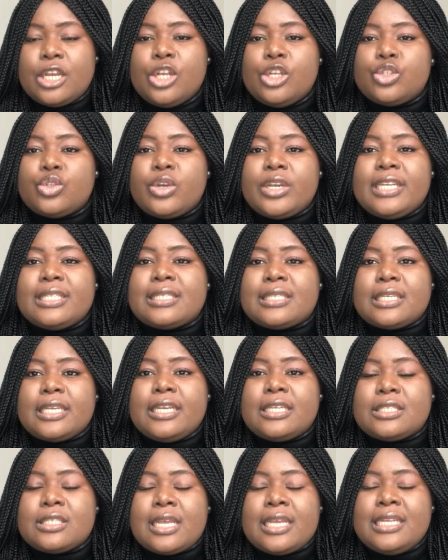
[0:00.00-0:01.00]
So
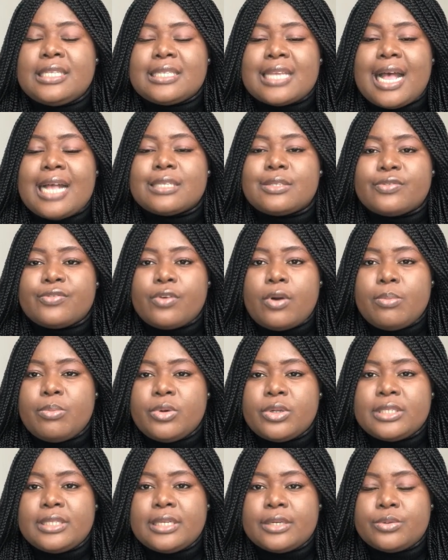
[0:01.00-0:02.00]
it has 4
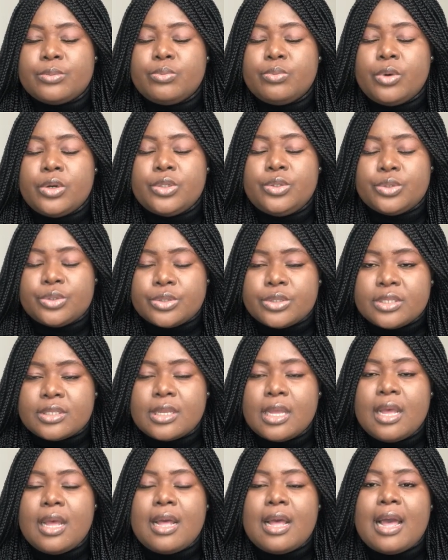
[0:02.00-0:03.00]
modules,
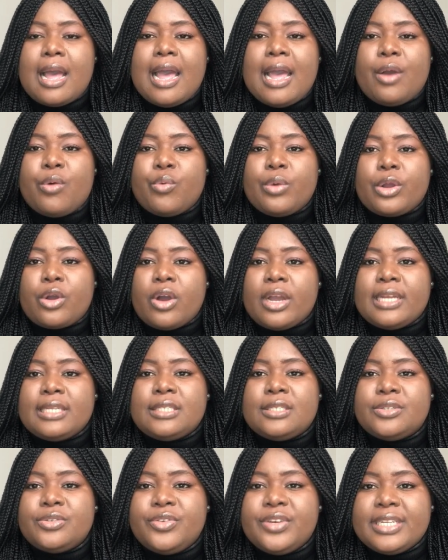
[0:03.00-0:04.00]
and we call
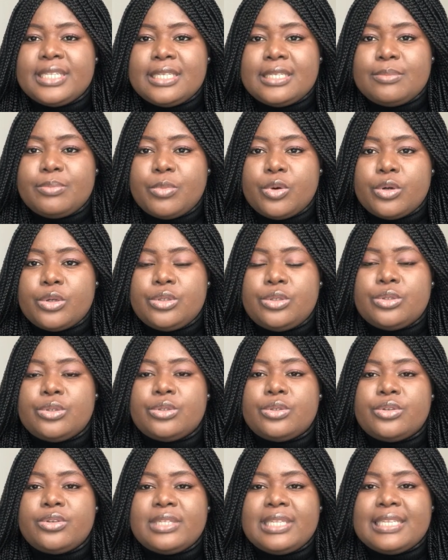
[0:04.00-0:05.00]
it reading
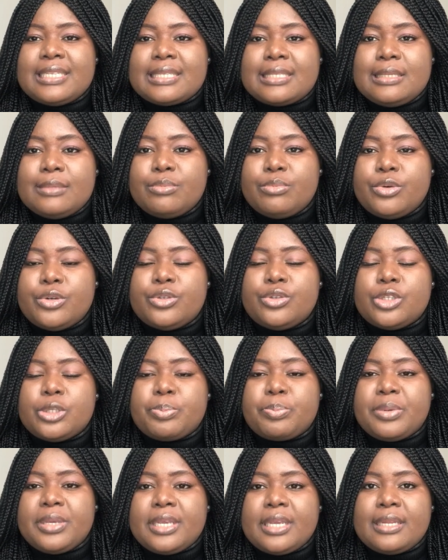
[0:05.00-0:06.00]
module, listening module,
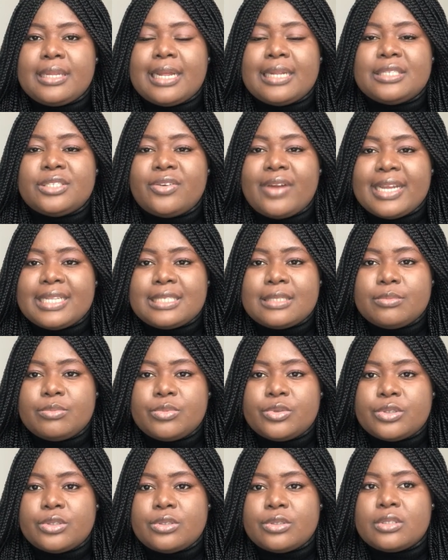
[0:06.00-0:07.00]
speaking and writing
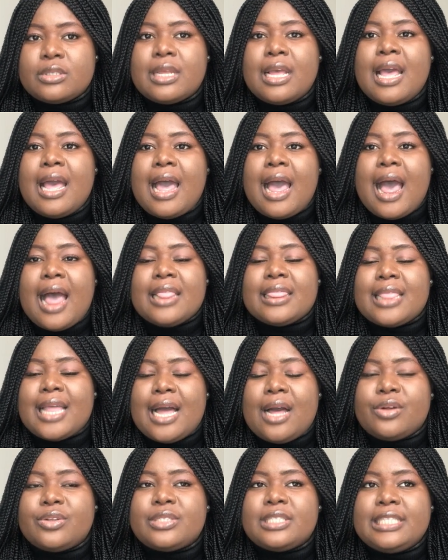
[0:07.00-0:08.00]
modules. And
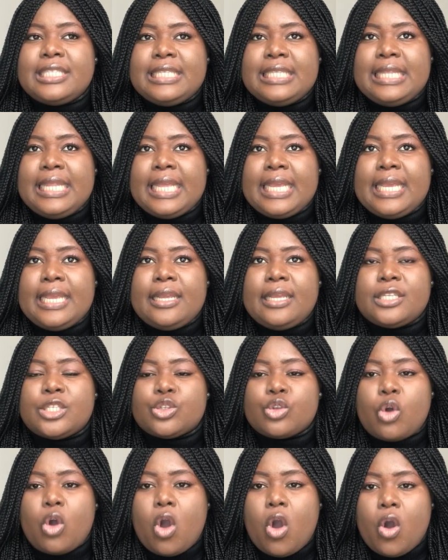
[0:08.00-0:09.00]
now the
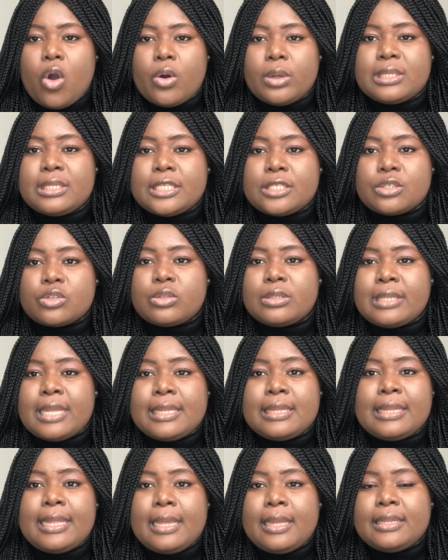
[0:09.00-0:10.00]
score,
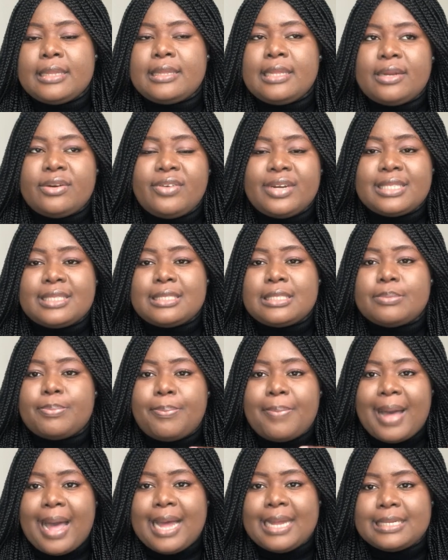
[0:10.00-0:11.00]
they rate it
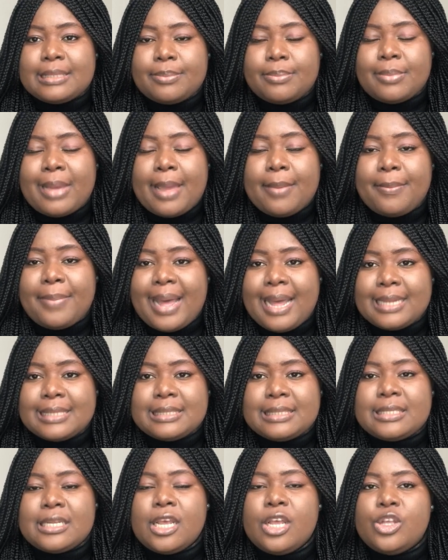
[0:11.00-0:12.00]
by
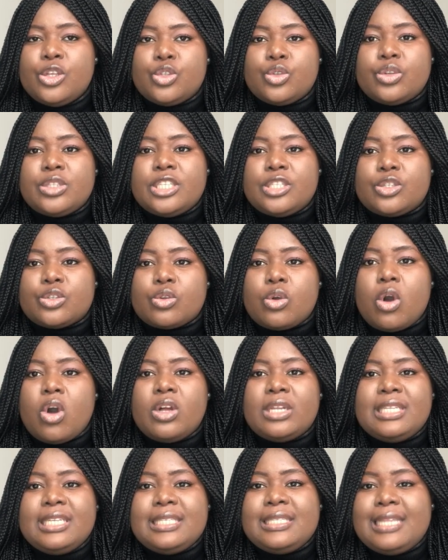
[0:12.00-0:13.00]
band. So the score
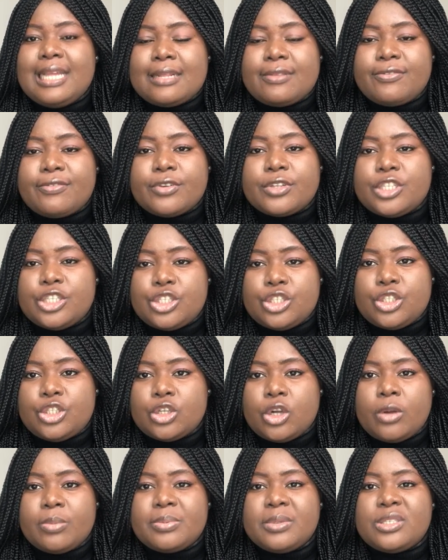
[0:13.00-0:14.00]
needed for this
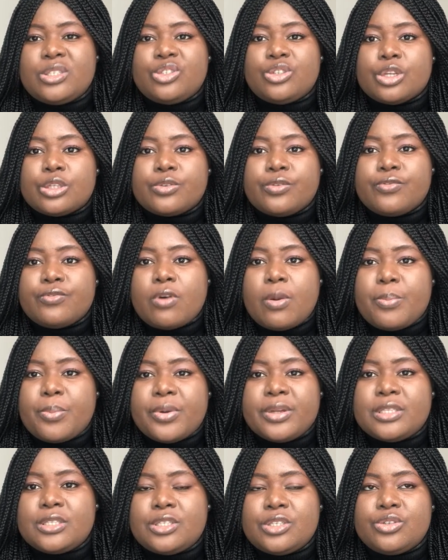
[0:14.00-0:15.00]
job is just
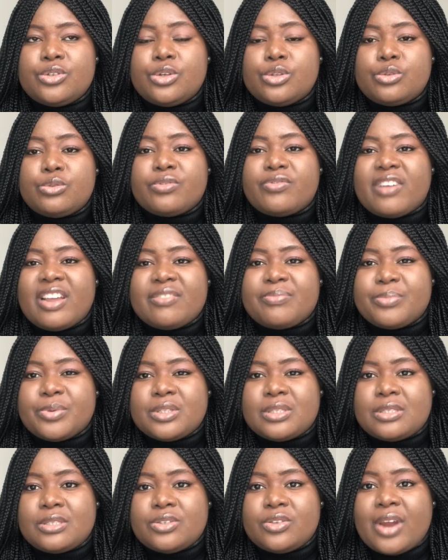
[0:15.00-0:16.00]
4.0 to
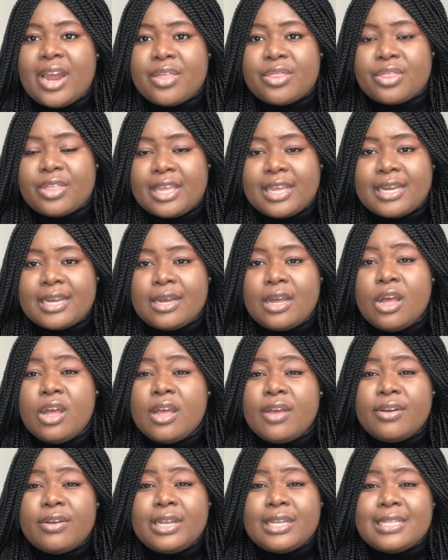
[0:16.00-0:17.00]
5.0, I think.
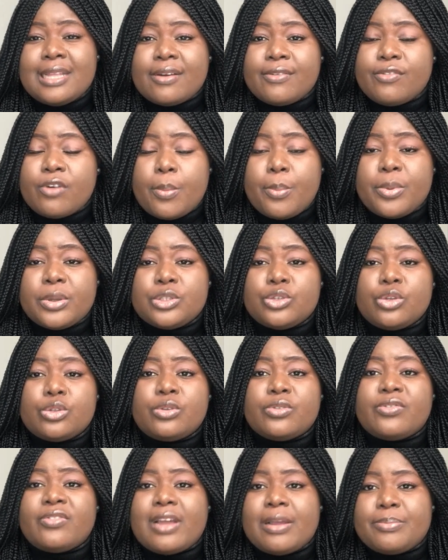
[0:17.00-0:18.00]
Either 4.0 to
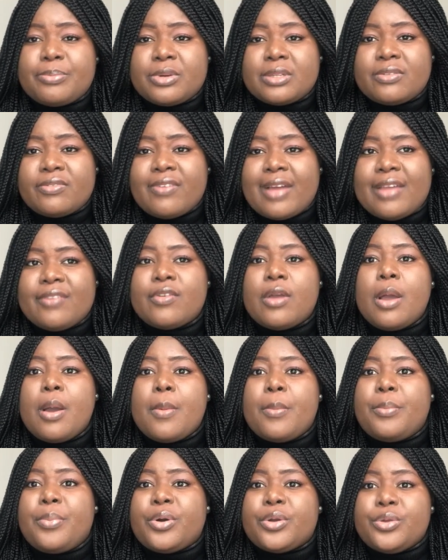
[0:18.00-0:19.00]
5.5,
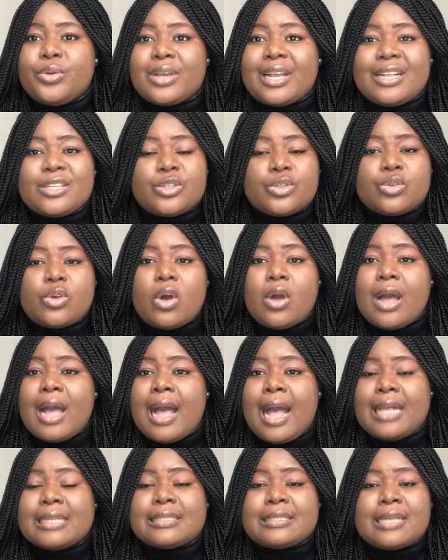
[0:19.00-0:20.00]
but you can score
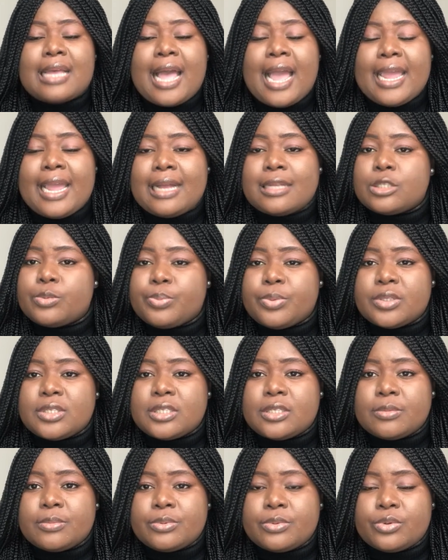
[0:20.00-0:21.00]
as high as
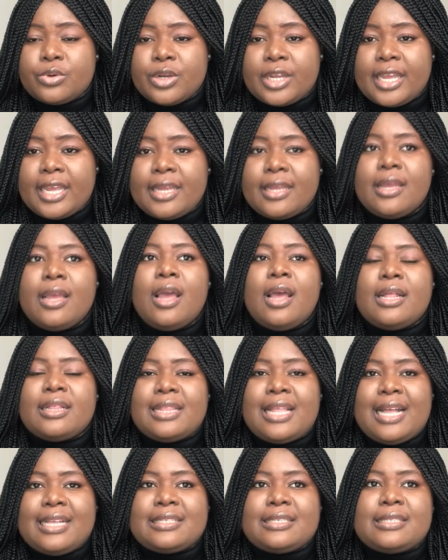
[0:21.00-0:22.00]
possible, okay?
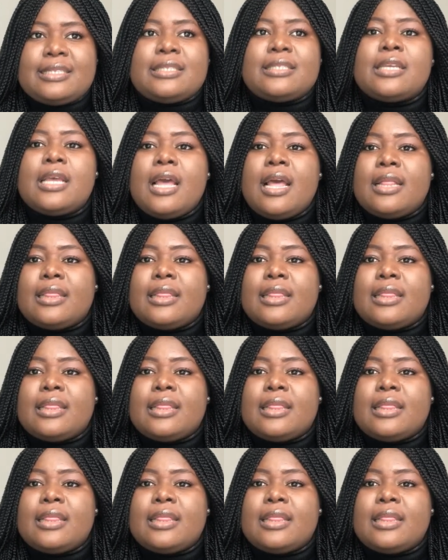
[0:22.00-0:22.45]
That's it.